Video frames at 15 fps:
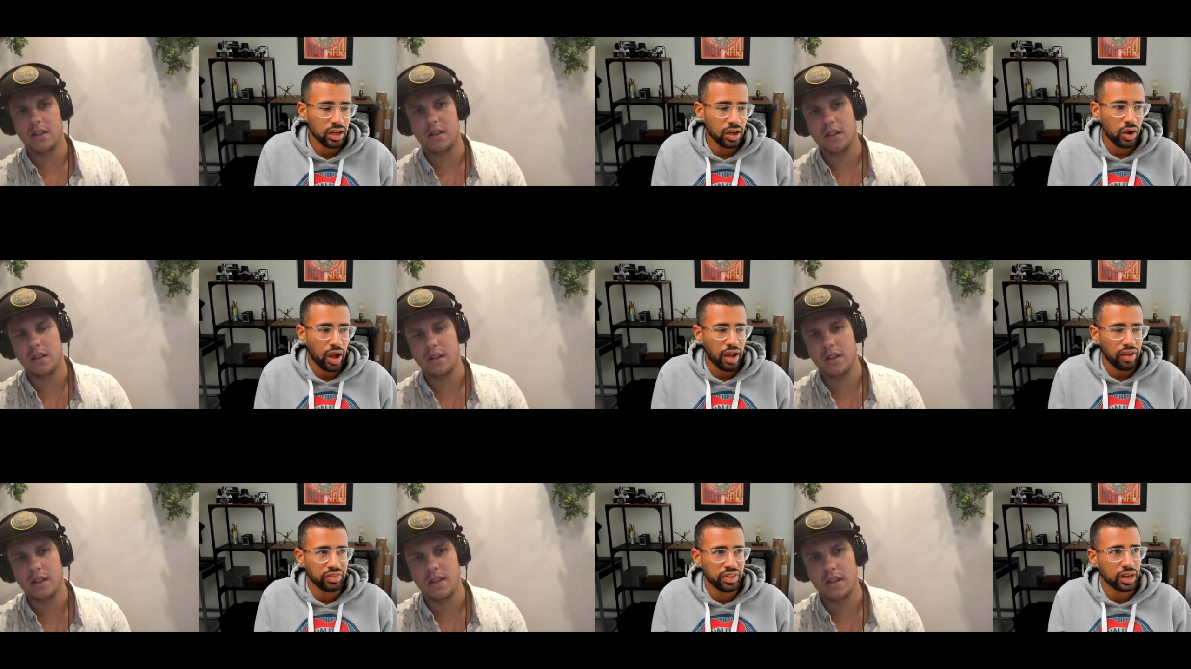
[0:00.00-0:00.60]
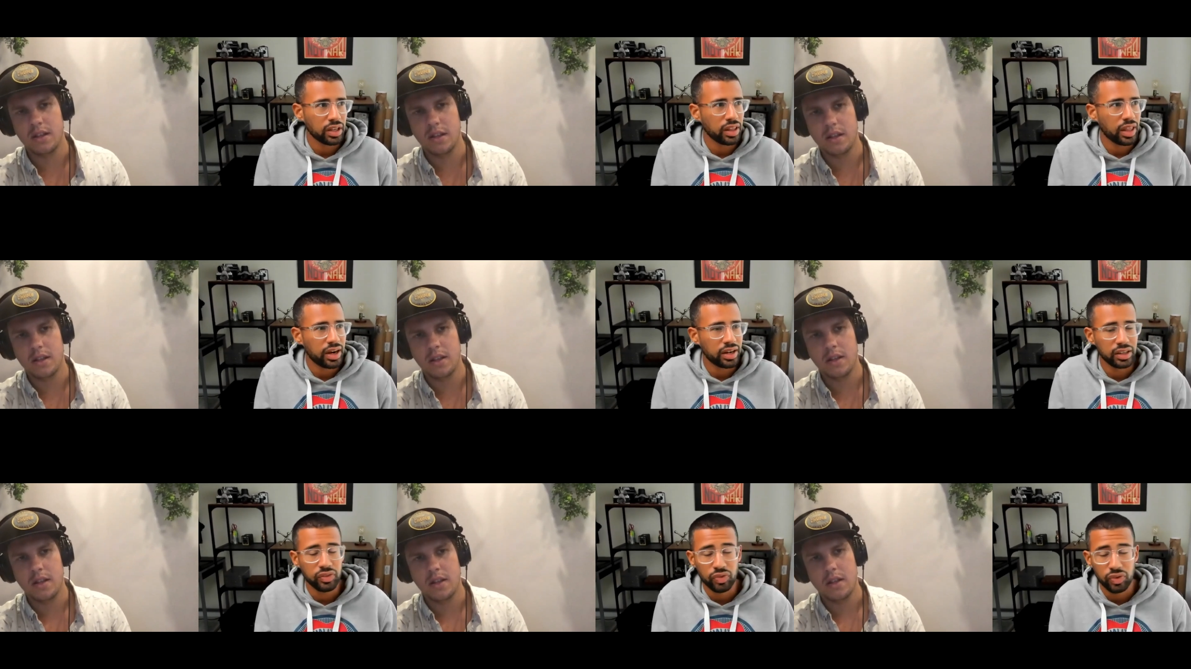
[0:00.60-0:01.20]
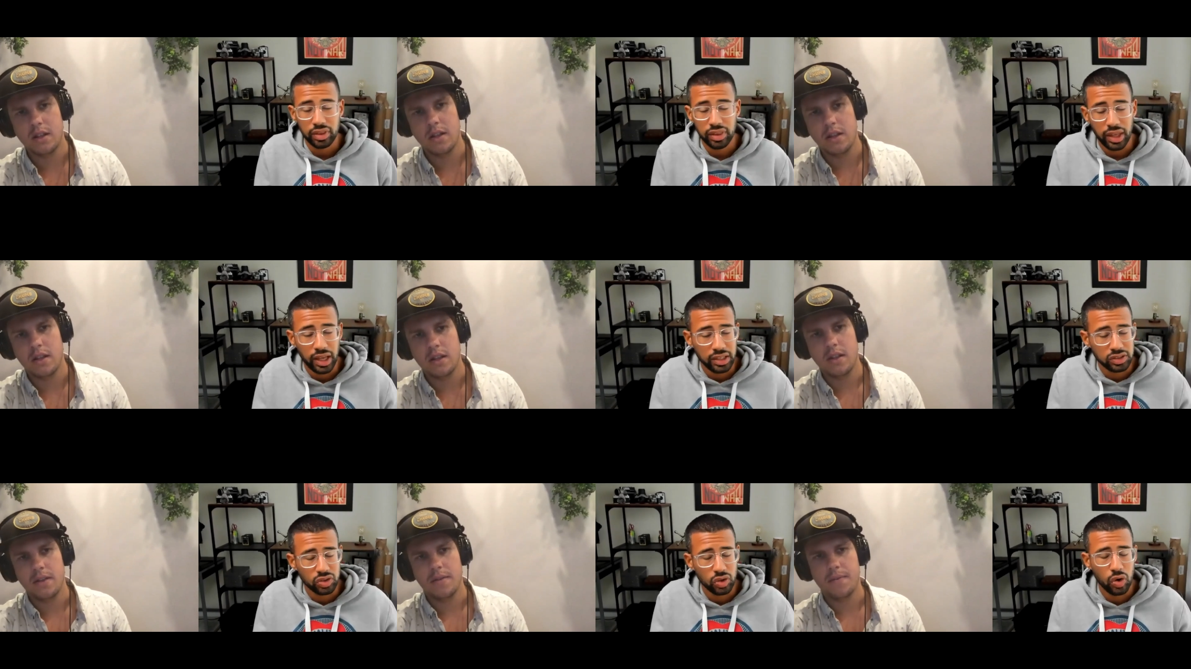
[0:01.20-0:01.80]
Speaker 1: You know, I've done a lot of different
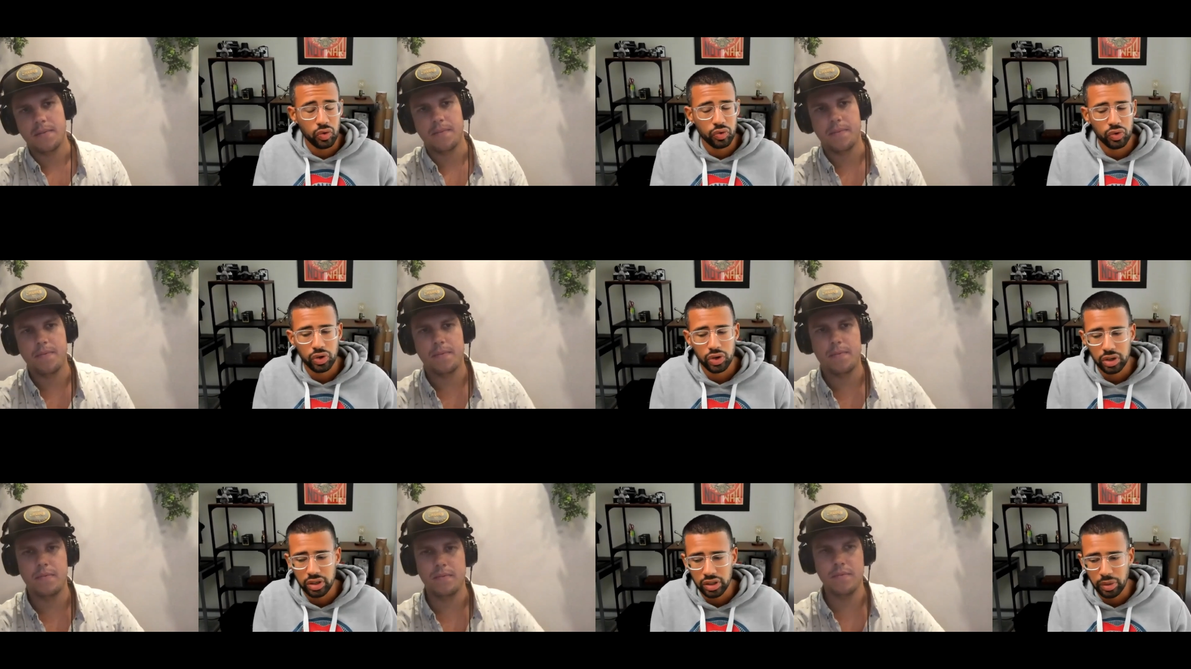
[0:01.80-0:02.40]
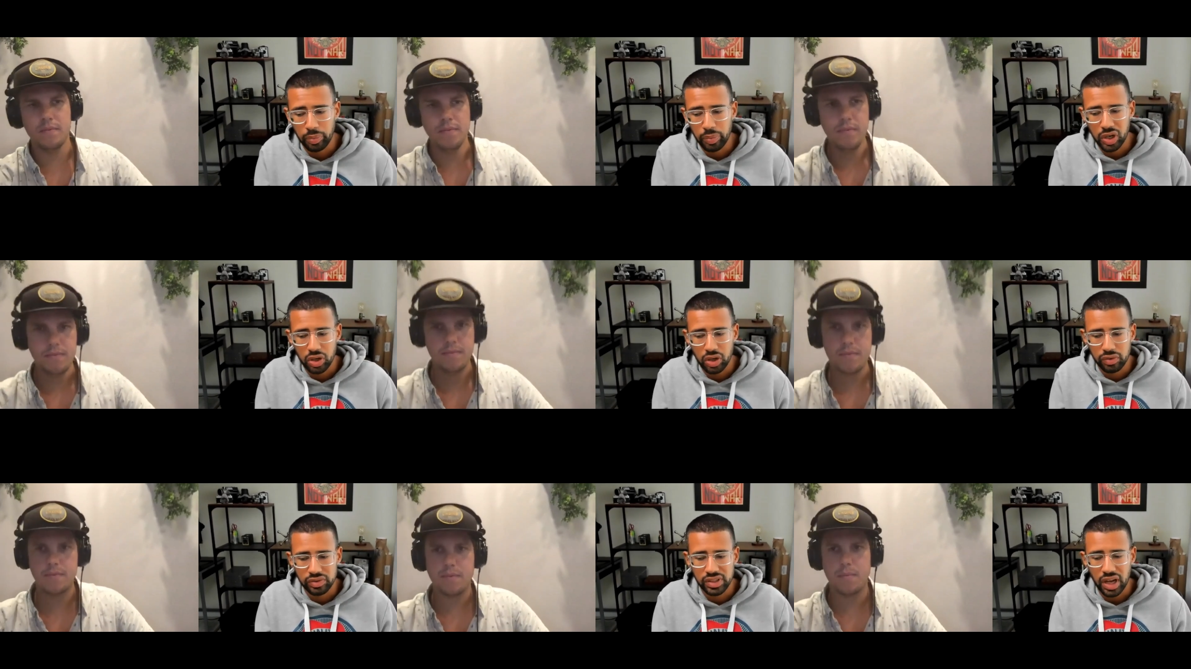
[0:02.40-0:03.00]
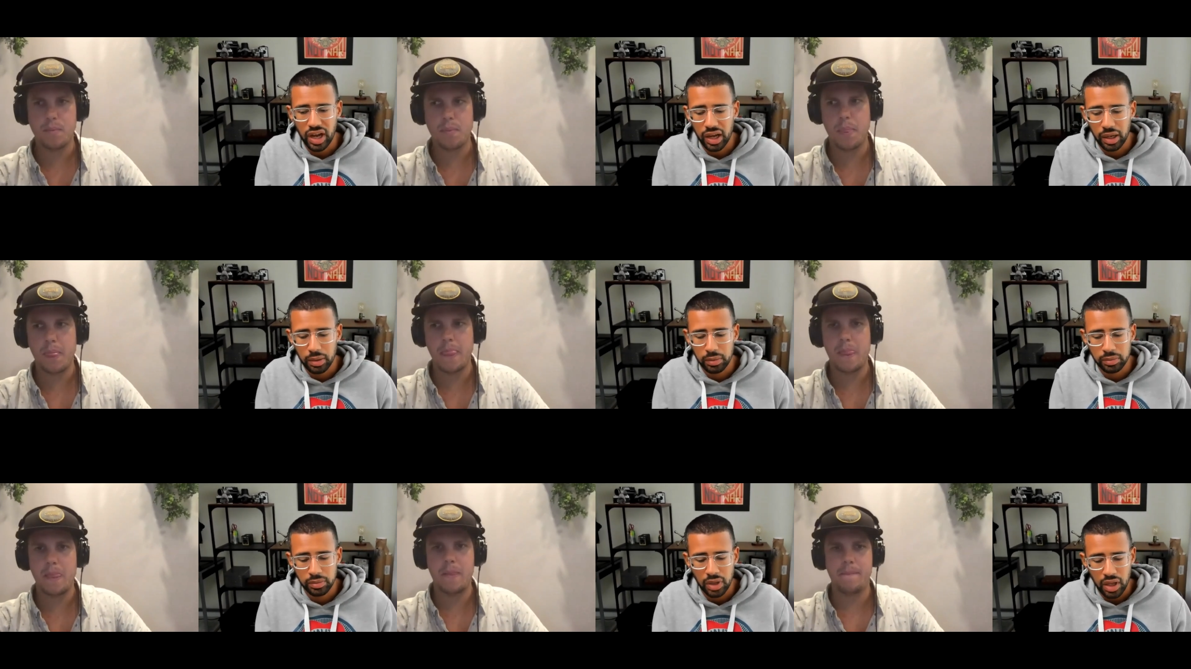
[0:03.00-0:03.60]
things over the period of
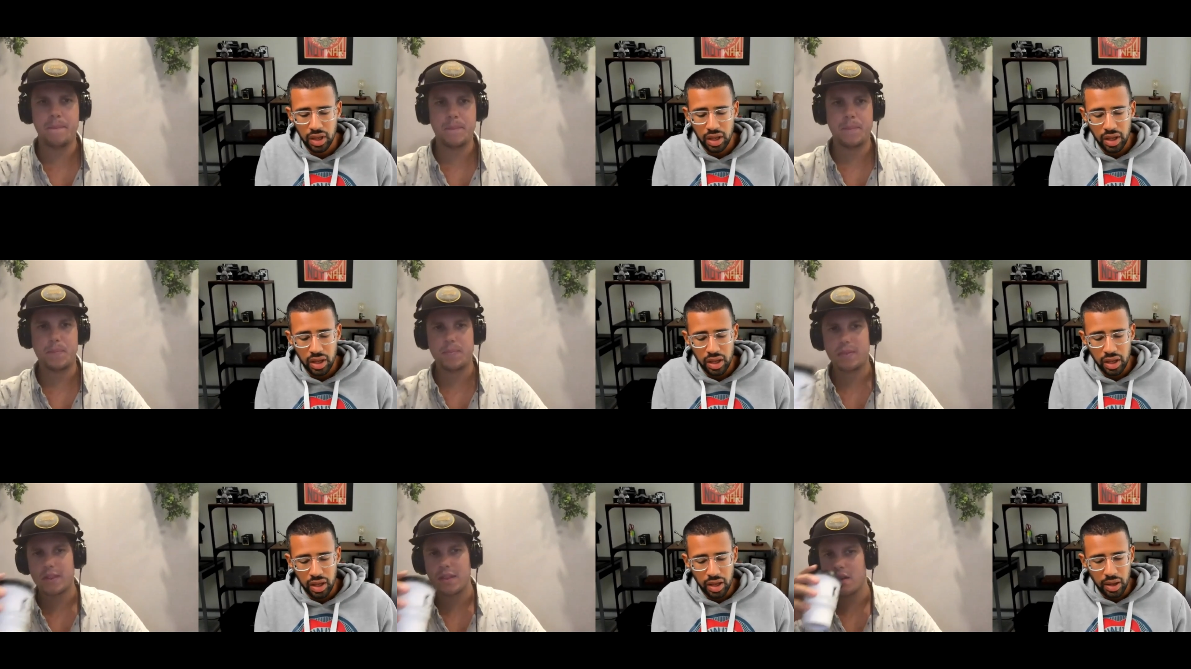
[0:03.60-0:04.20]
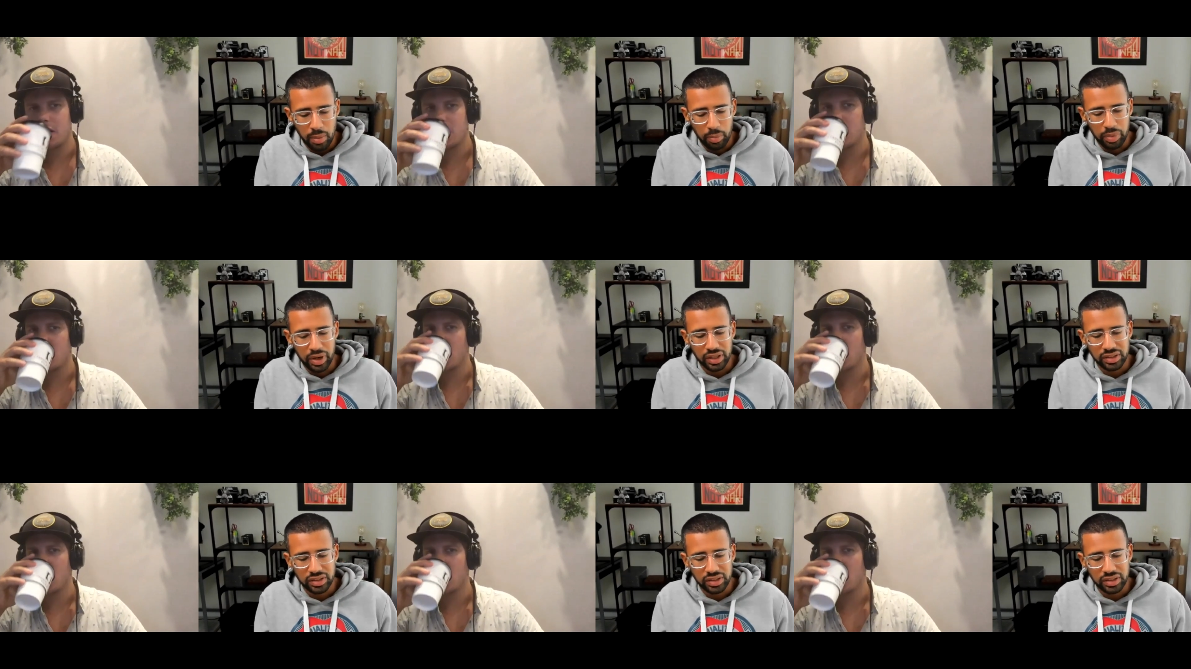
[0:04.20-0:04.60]
time, but